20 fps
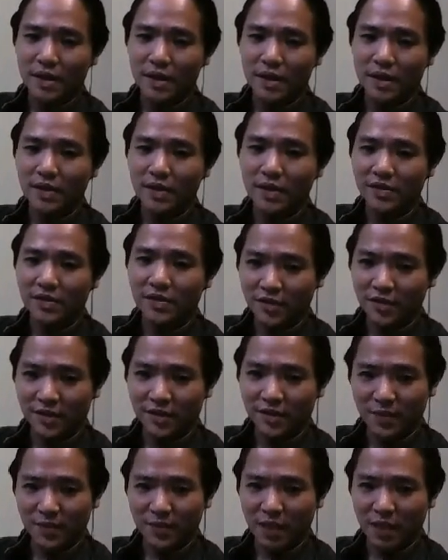It is
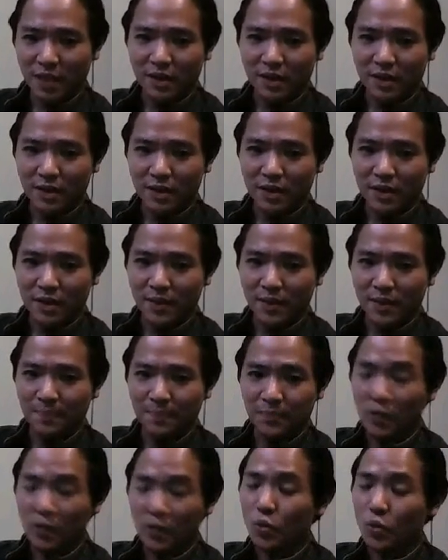just something that
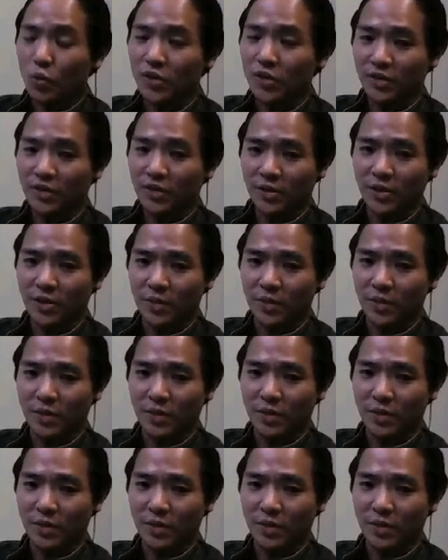that works here